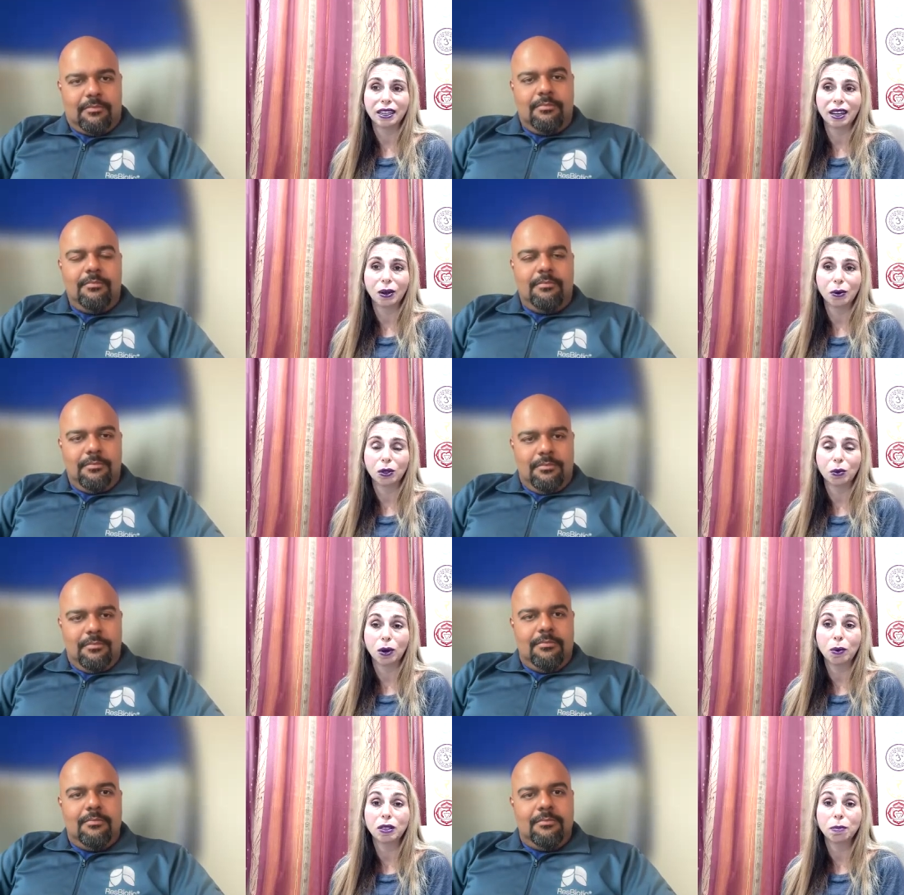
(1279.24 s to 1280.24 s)
Speaker 1: you know, to
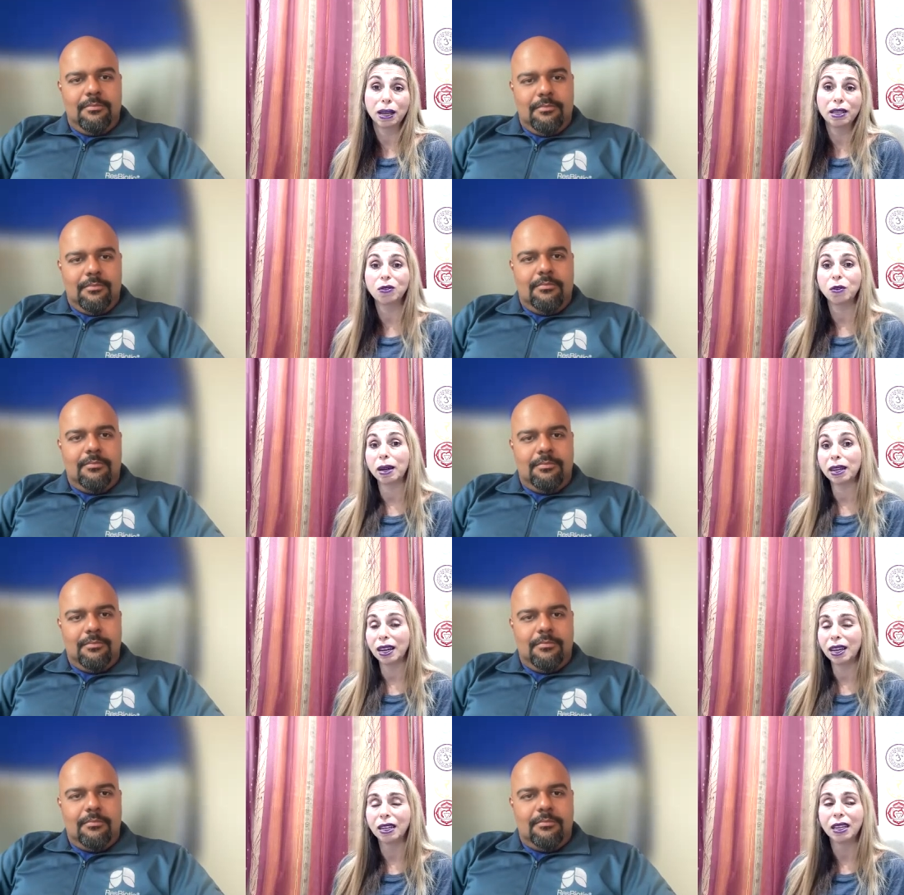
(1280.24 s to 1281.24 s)
what was best for my
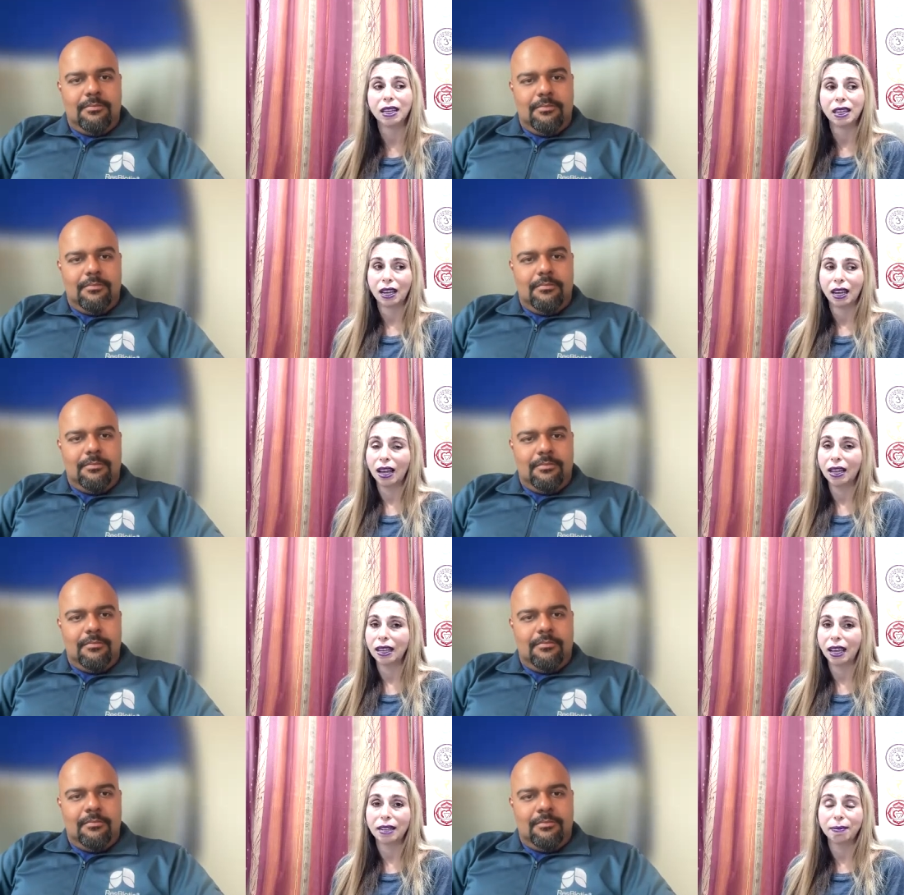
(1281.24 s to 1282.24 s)
gut,
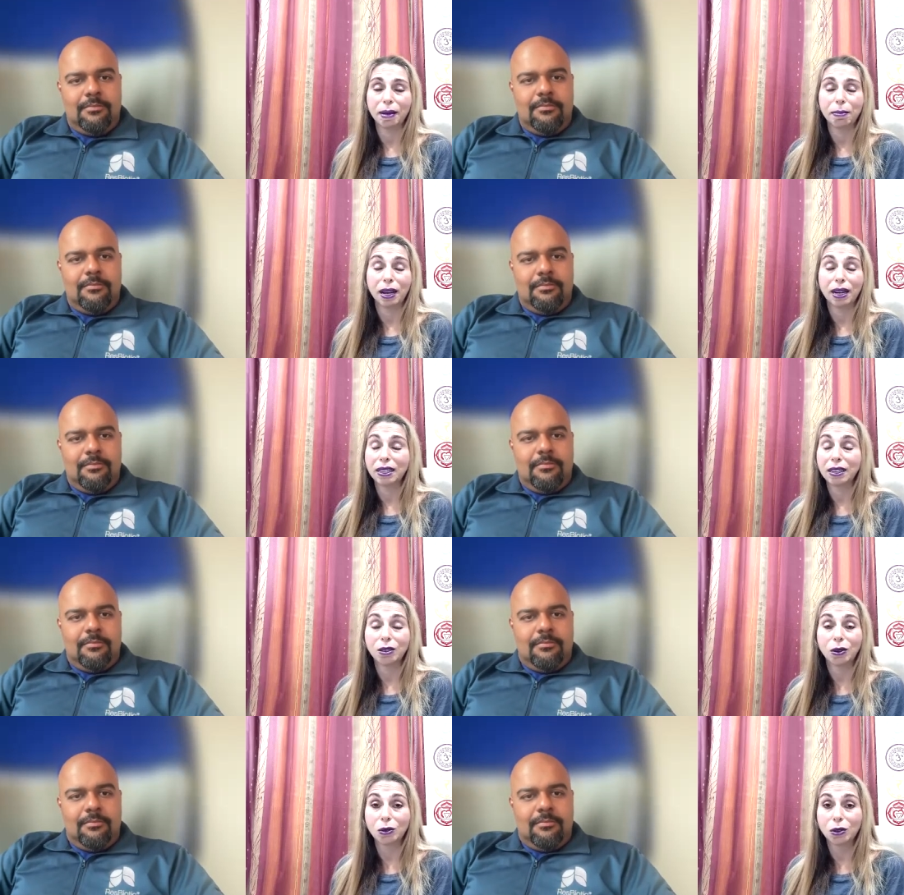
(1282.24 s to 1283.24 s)
uh, I, my body did
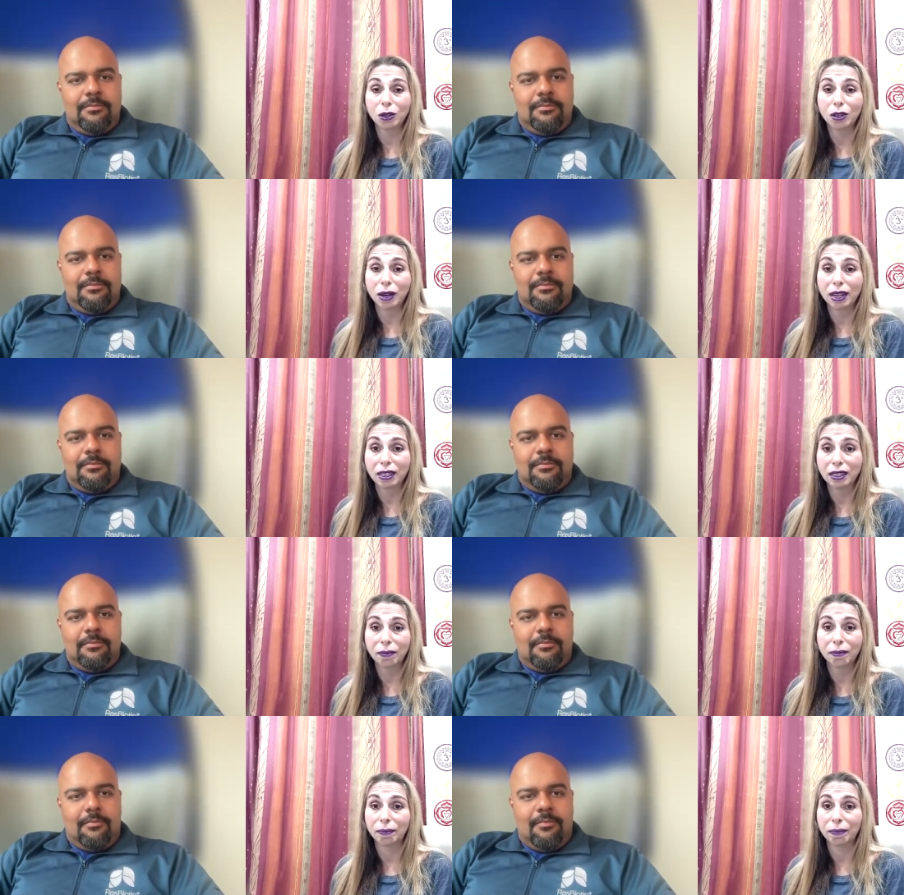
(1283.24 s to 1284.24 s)
a total turnaround.
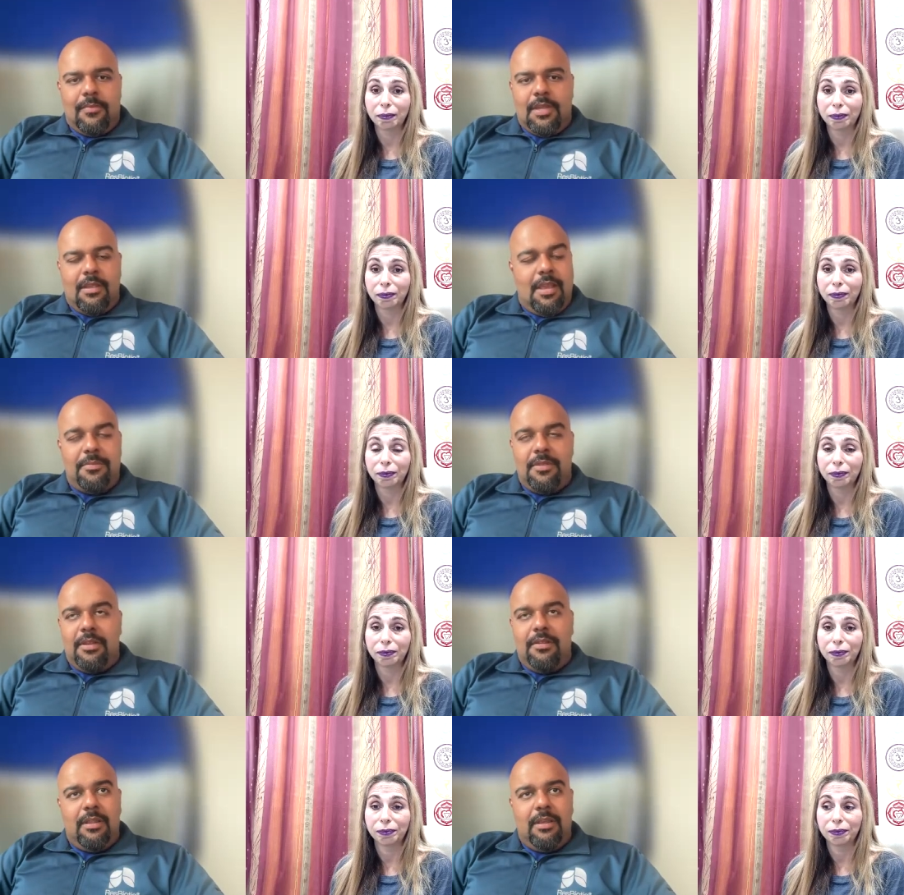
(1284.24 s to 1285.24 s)

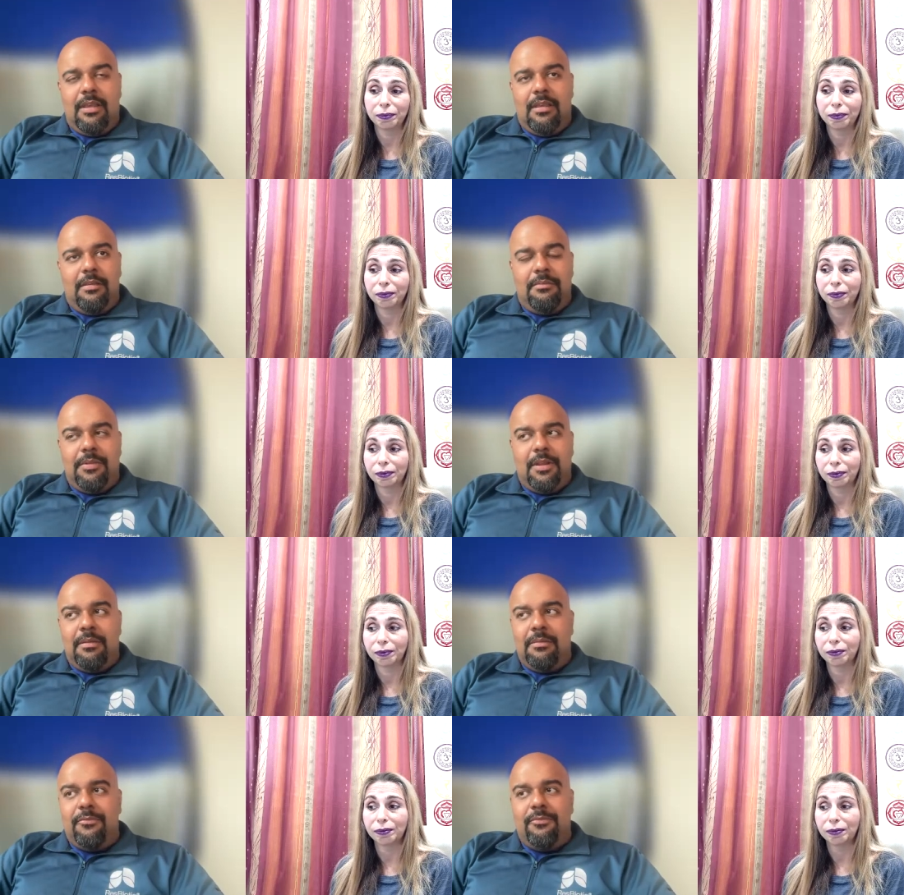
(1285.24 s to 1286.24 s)
Speaker 2: Absolutely. Uh, you
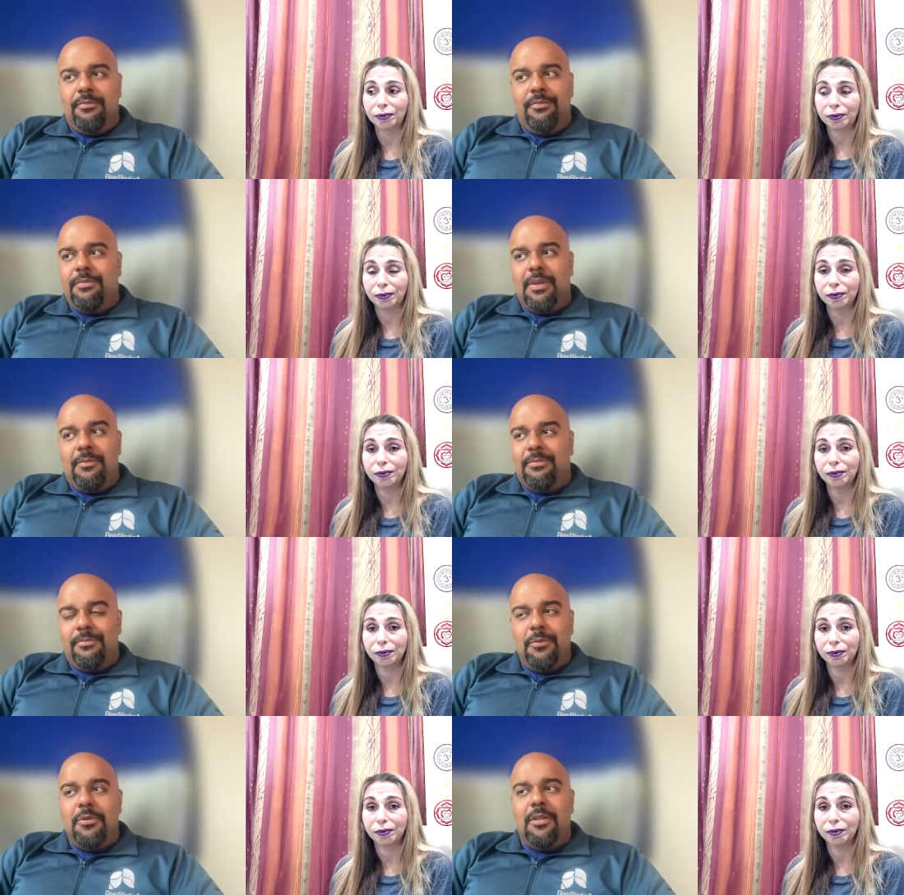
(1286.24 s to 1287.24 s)
know, our
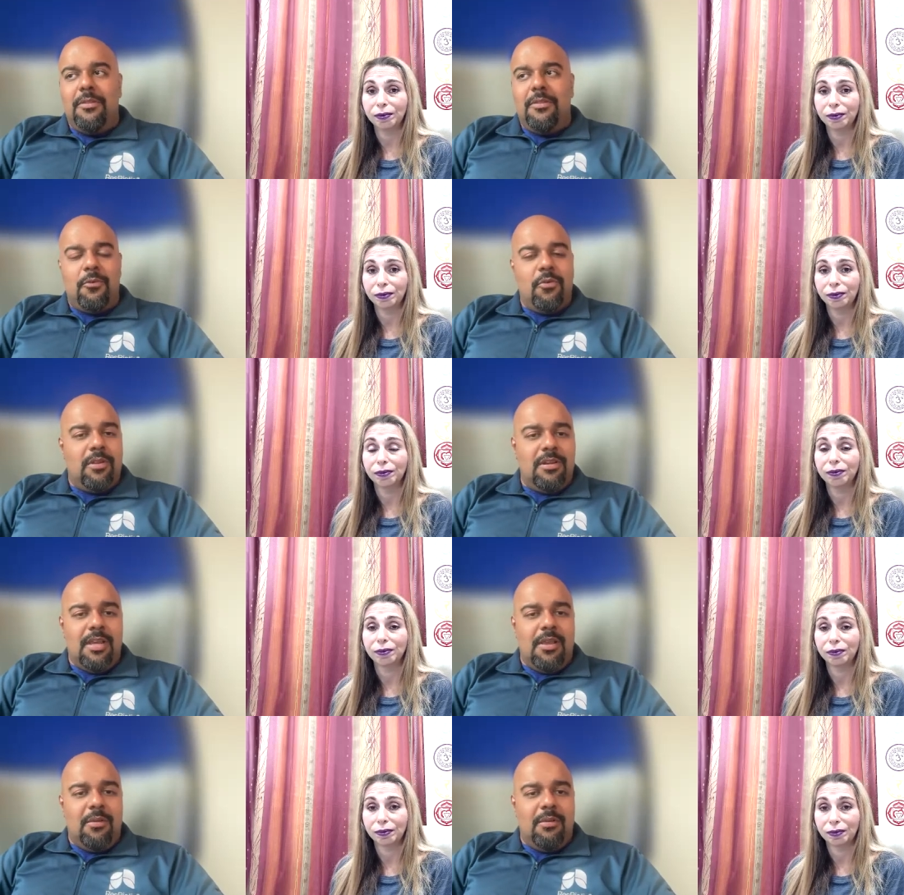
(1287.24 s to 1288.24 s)
food is broken
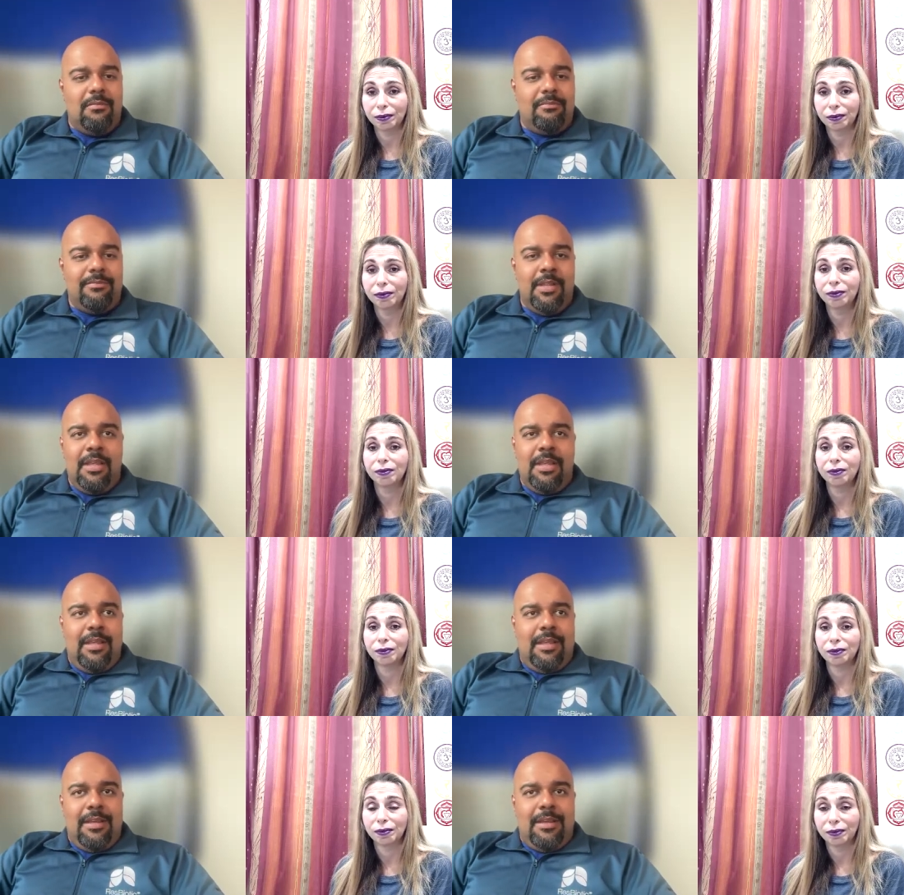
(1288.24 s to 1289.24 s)
down
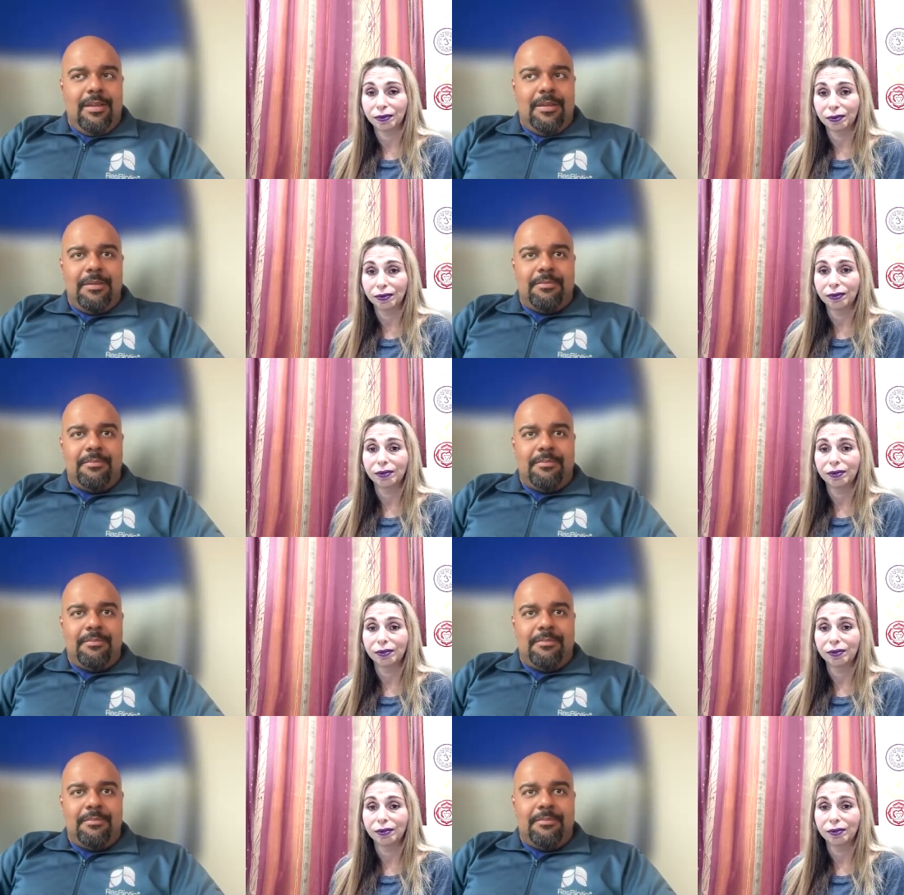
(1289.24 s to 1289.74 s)
uh,